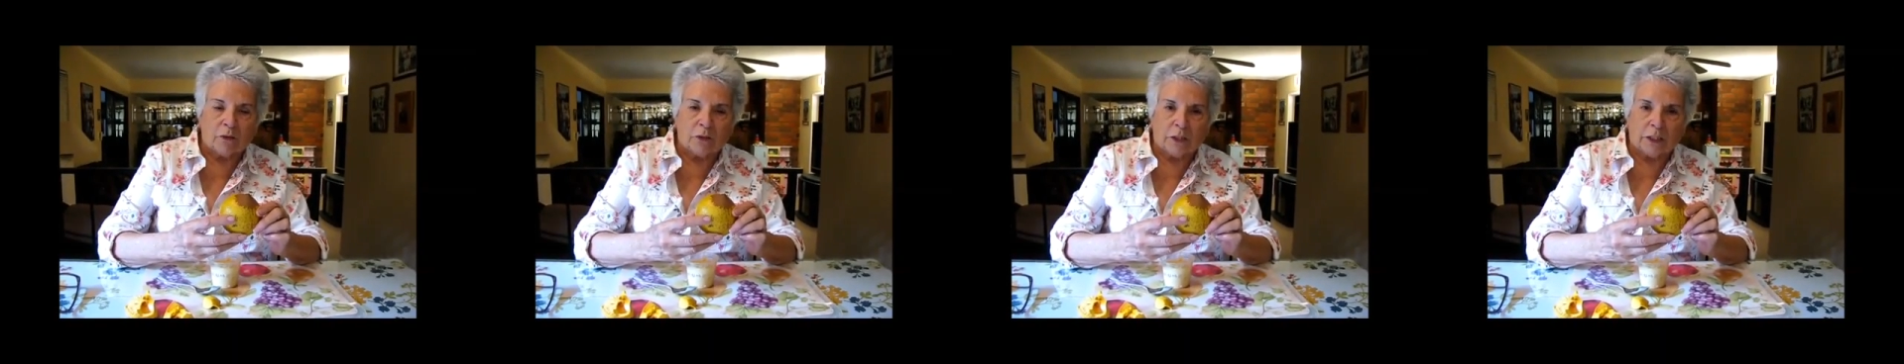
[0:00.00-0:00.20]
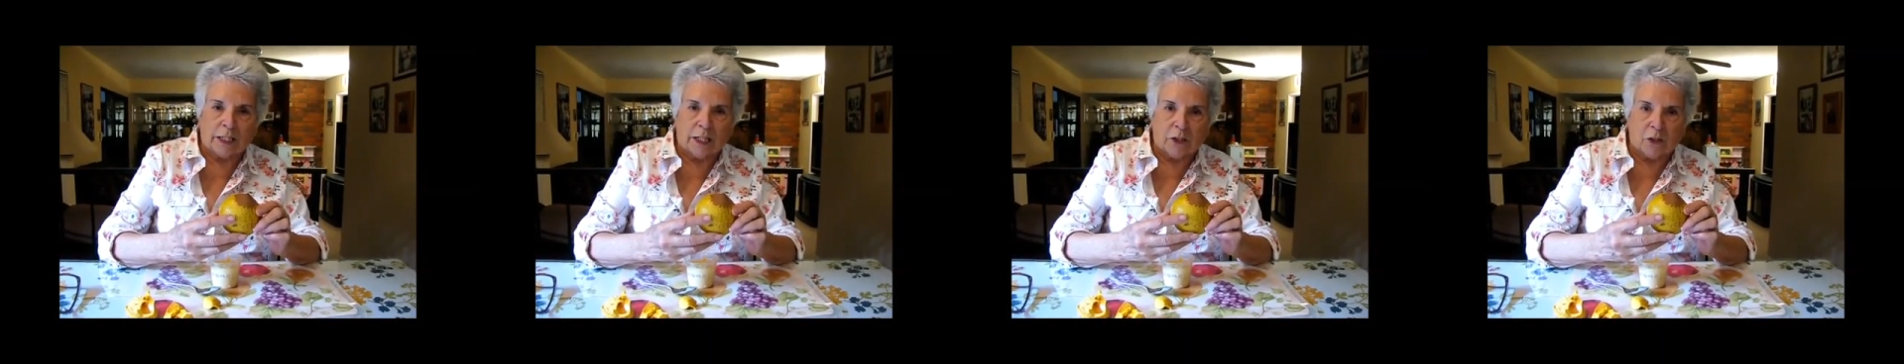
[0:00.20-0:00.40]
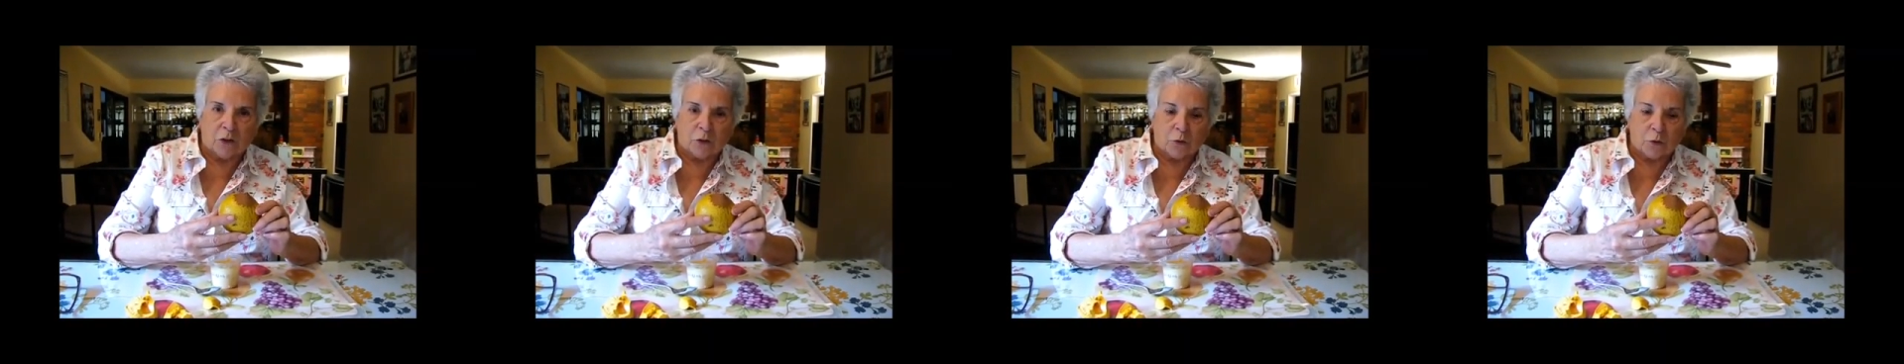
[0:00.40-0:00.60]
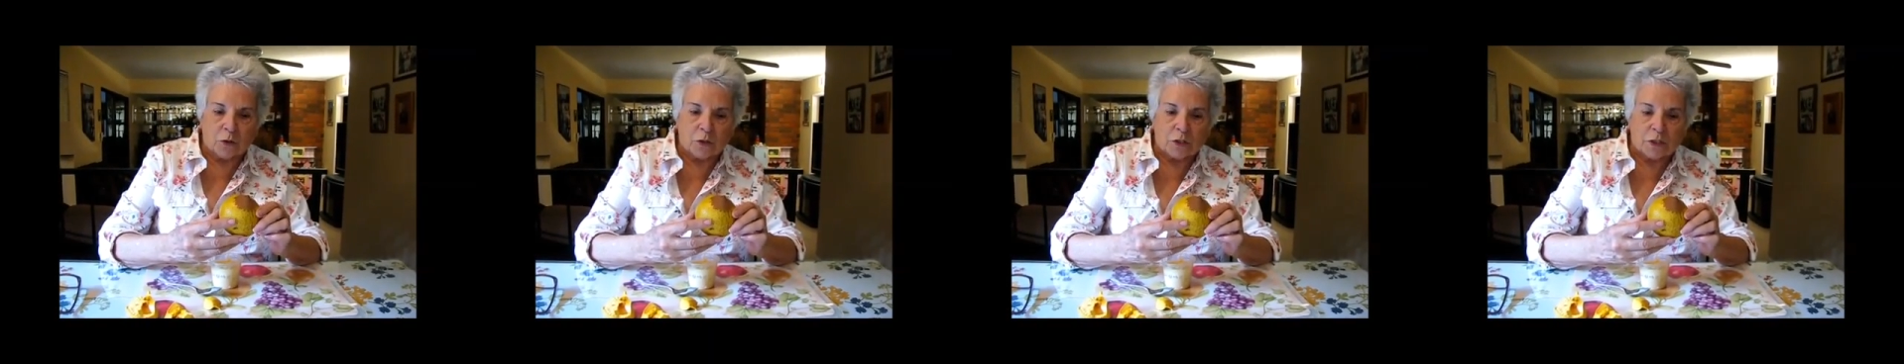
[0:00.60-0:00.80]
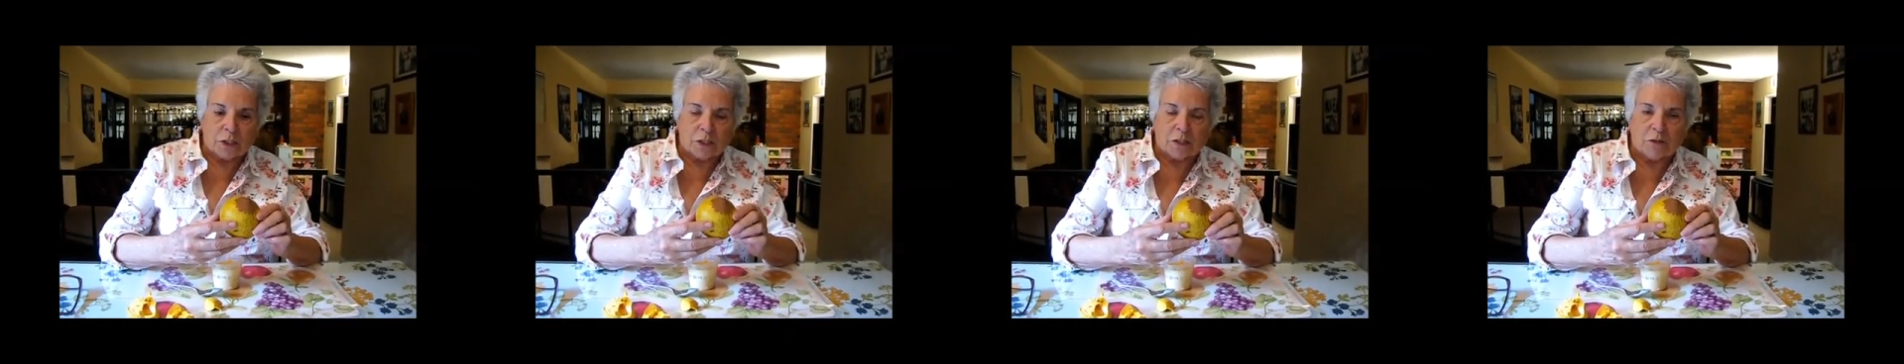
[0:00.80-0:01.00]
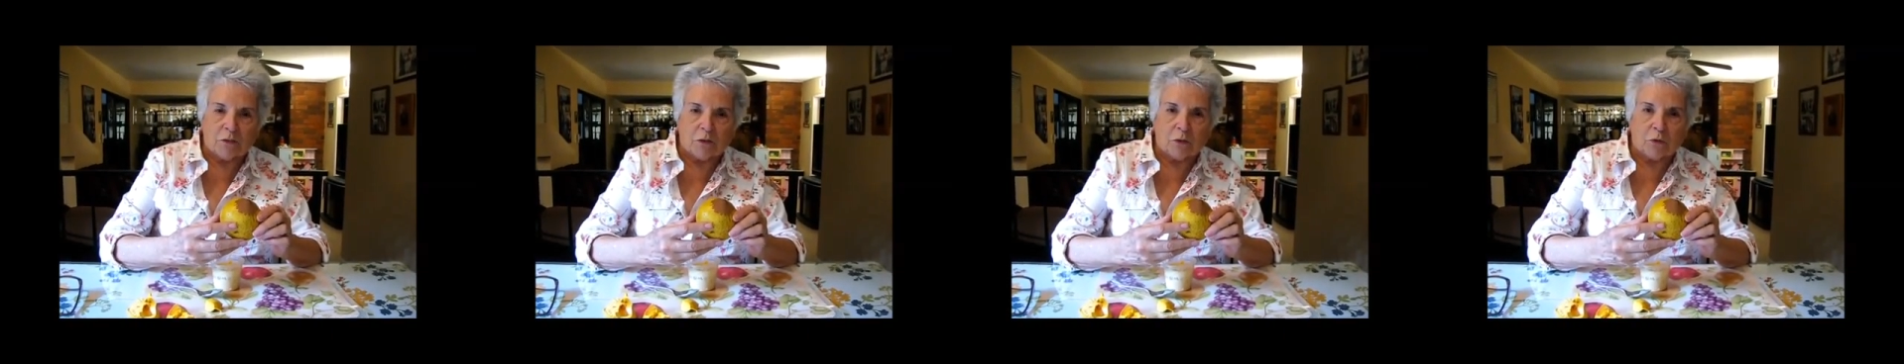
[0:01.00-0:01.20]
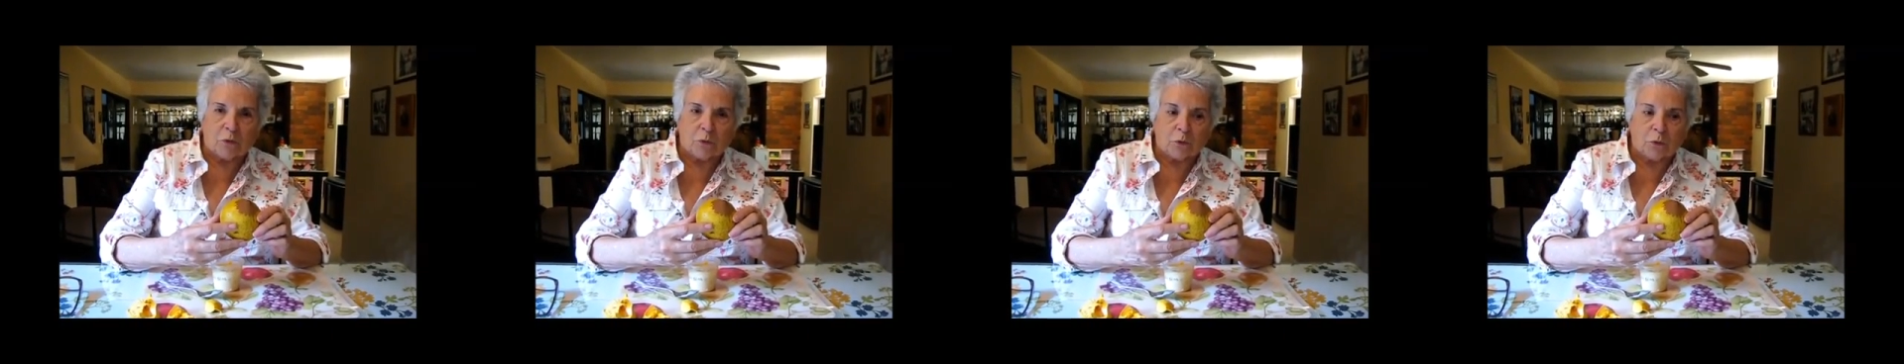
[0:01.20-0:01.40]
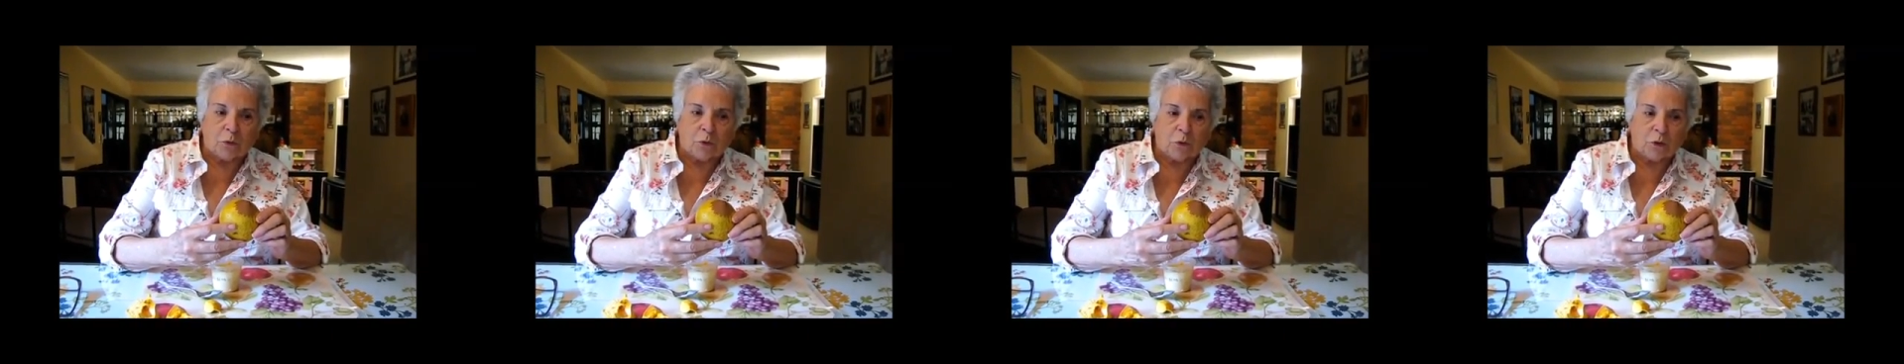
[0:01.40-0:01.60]
the characteristics of the
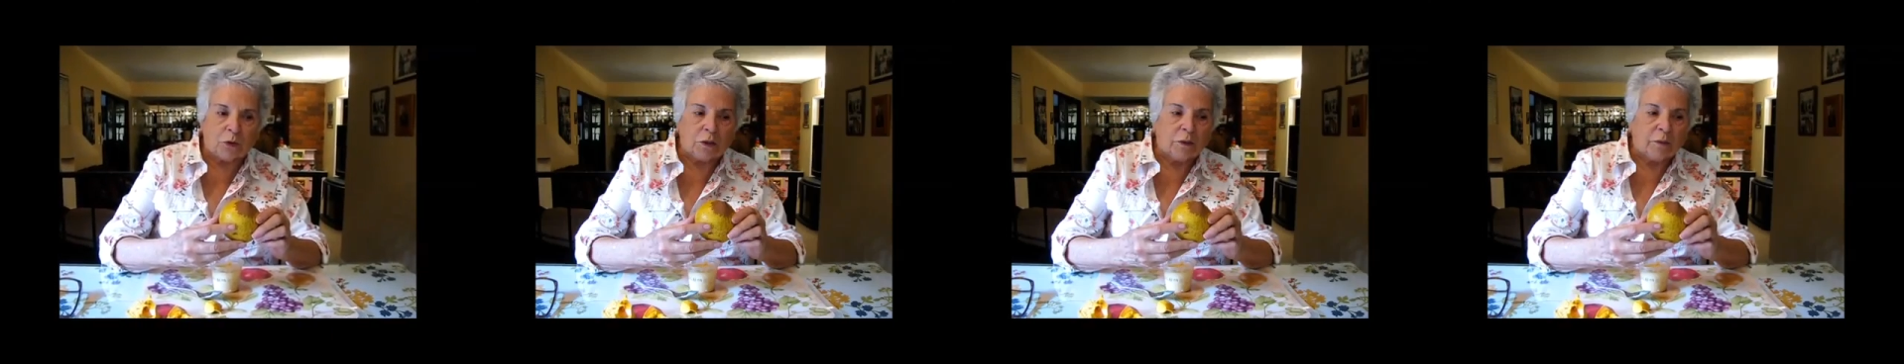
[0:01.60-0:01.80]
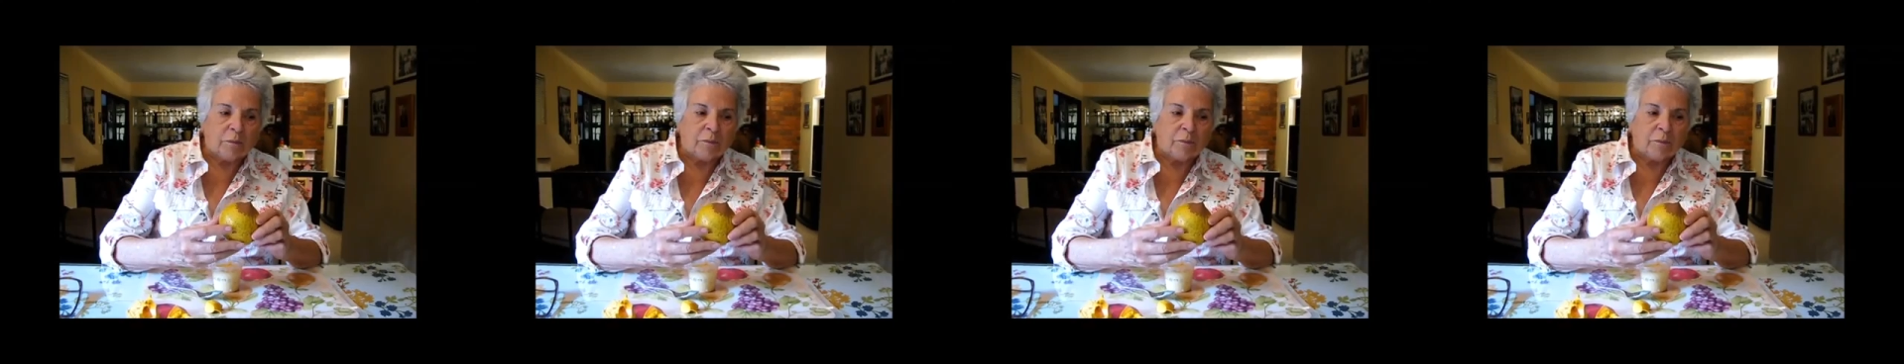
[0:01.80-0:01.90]
fruit,